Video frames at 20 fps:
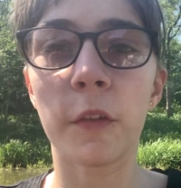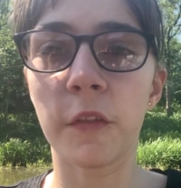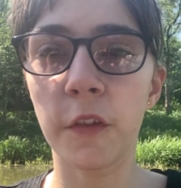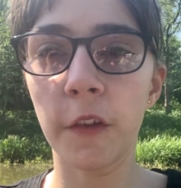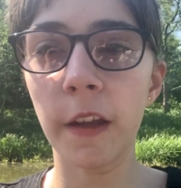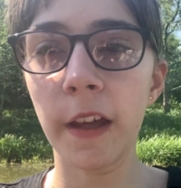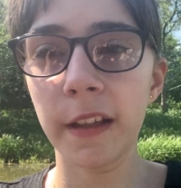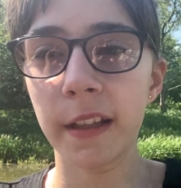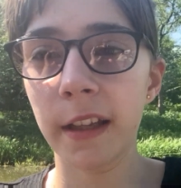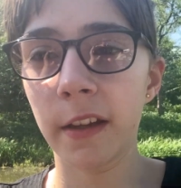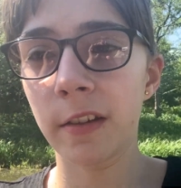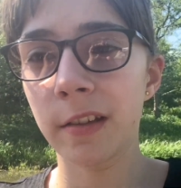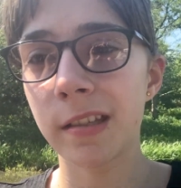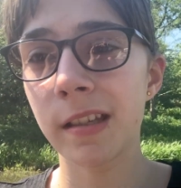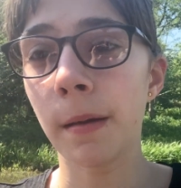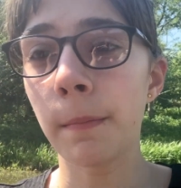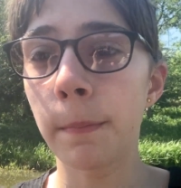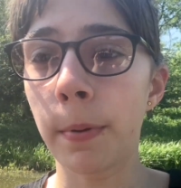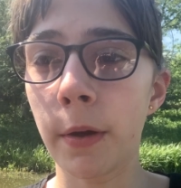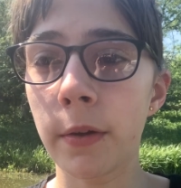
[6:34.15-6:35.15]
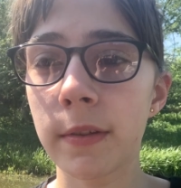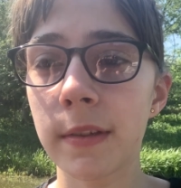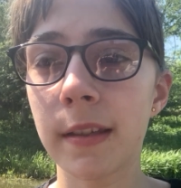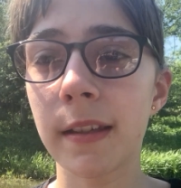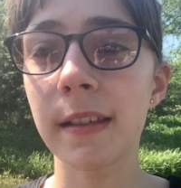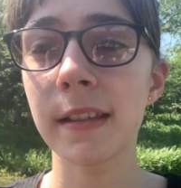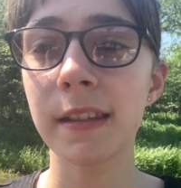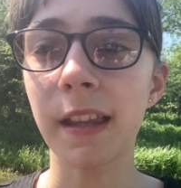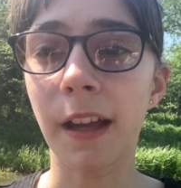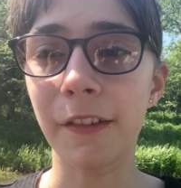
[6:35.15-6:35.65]
I feel like there are some
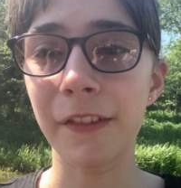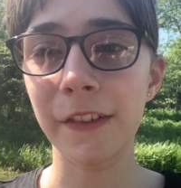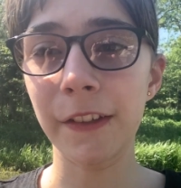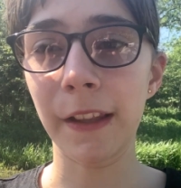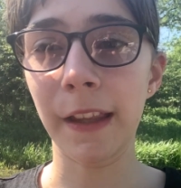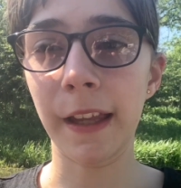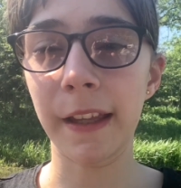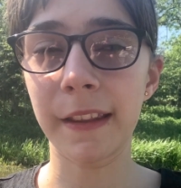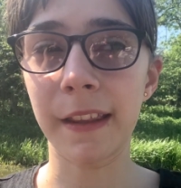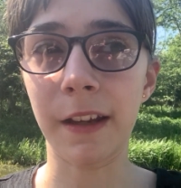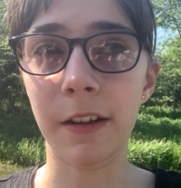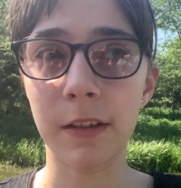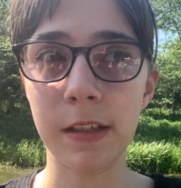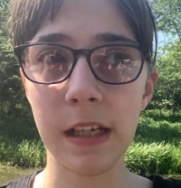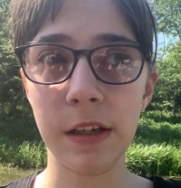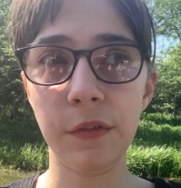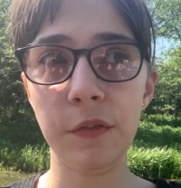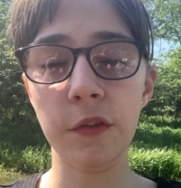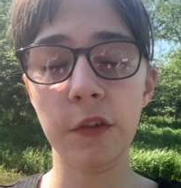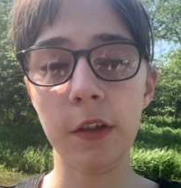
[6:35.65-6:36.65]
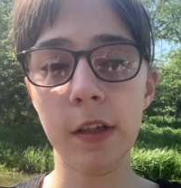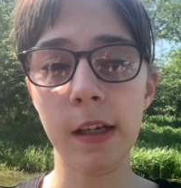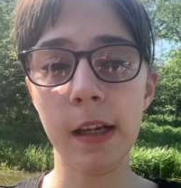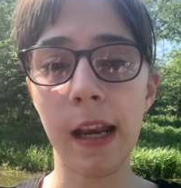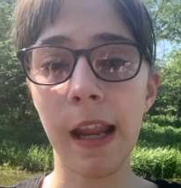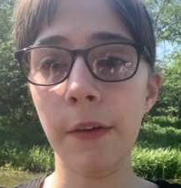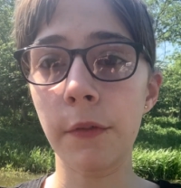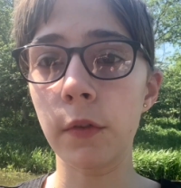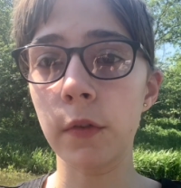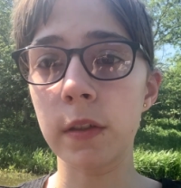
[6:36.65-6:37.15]
boaters that feel like there are different
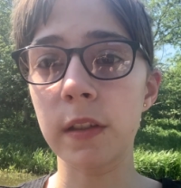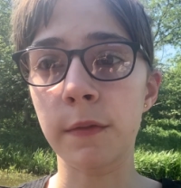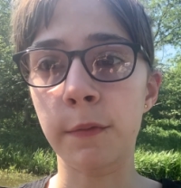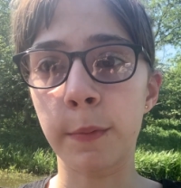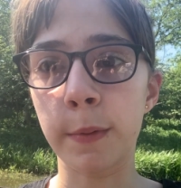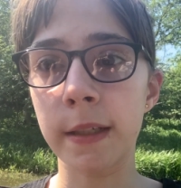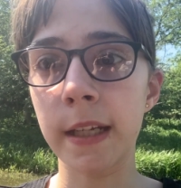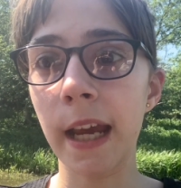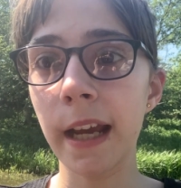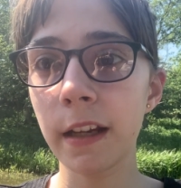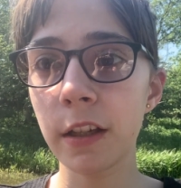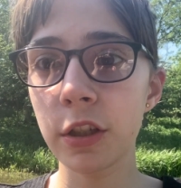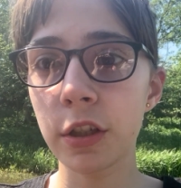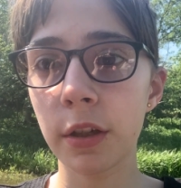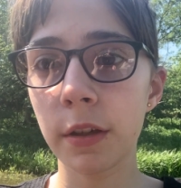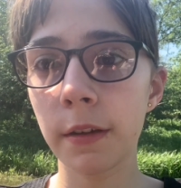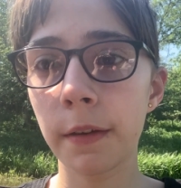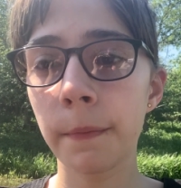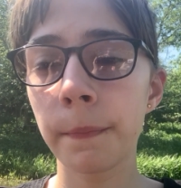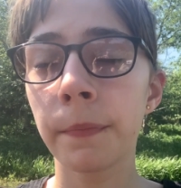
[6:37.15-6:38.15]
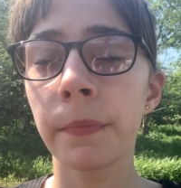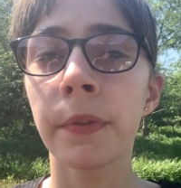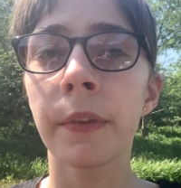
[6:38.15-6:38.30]
levels of protection